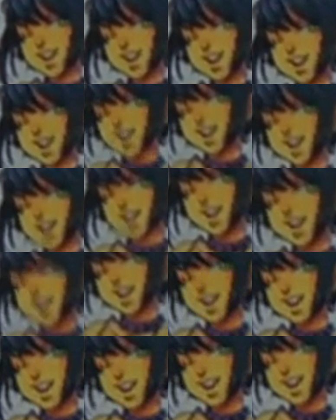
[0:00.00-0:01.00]

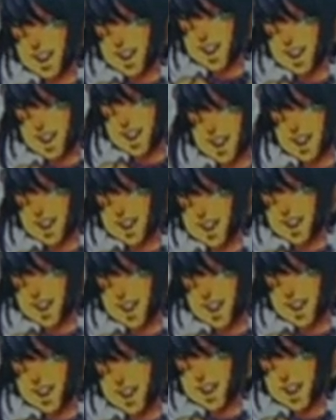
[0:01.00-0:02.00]

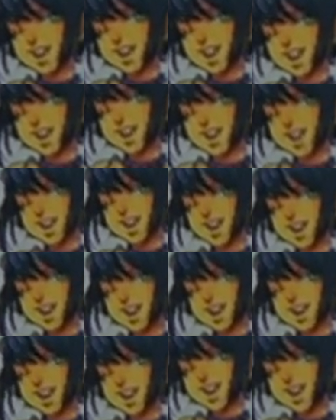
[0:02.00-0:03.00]

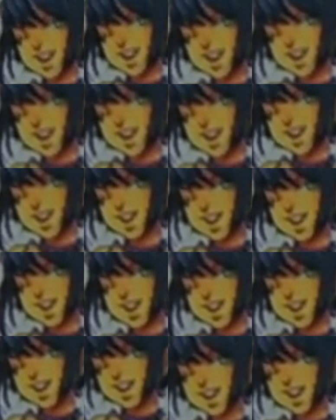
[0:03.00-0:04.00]

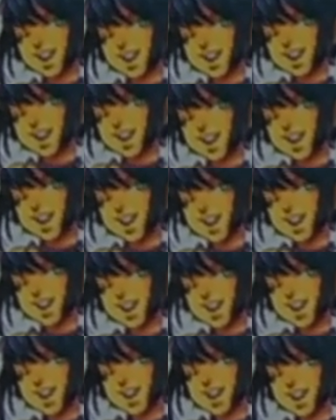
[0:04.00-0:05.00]

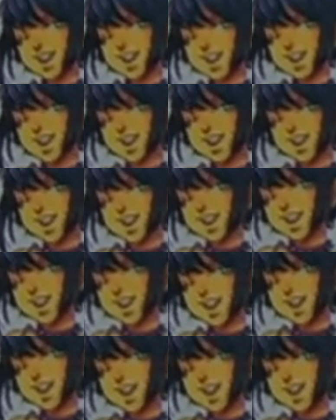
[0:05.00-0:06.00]

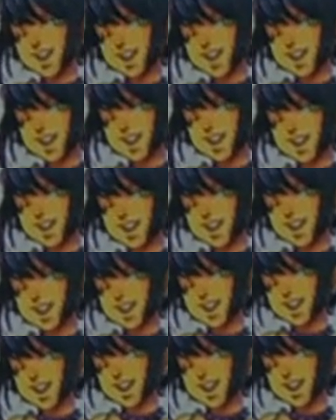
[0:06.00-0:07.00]

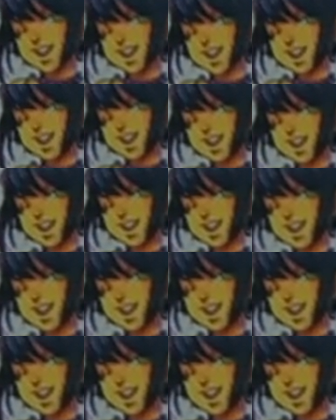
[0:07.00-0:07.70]
(no one is talking)